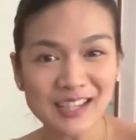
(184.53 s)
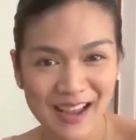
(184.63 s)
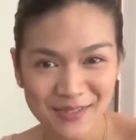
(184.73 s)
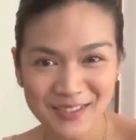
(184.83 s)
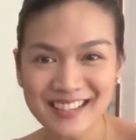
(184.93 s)

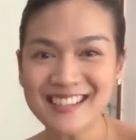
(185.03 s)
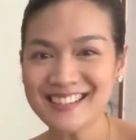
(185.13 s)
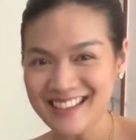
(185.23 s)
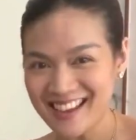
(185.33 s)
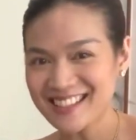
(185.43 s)
caffeine
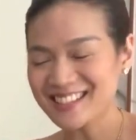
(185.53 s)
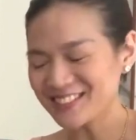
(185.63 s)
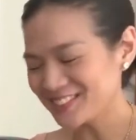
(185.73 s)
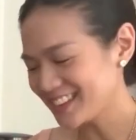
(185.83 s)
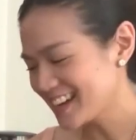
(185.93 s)
as I
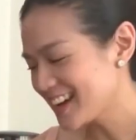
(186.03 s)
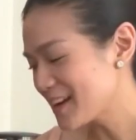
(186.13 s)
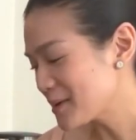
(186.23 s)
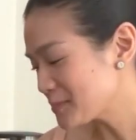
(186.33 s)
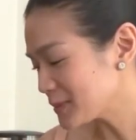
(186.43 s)
do.
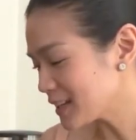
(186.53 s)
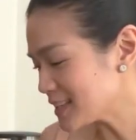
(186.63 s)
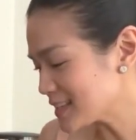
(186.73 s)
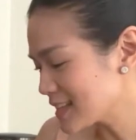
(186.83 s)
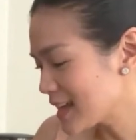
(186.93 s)

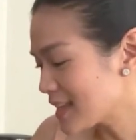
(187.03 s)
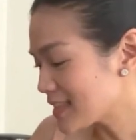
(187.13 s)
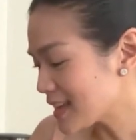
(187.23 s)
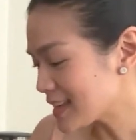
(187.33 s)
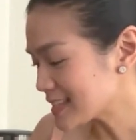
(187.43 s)

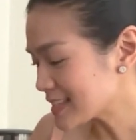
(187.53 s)
Plus, they